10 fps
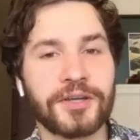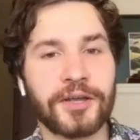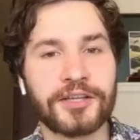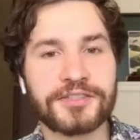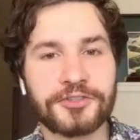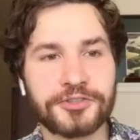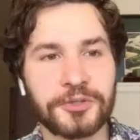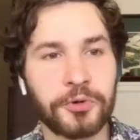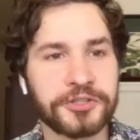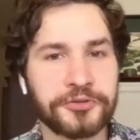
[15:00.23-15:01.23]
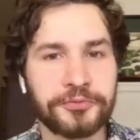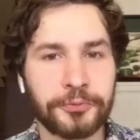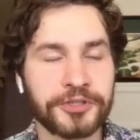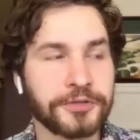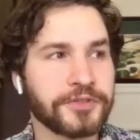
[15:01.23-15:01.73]
essentially what
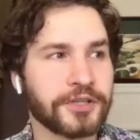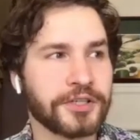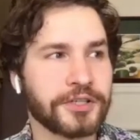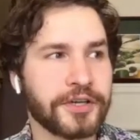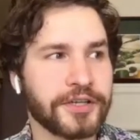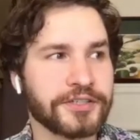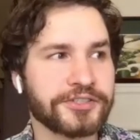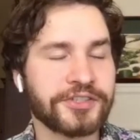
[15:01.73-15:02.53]
you've done here is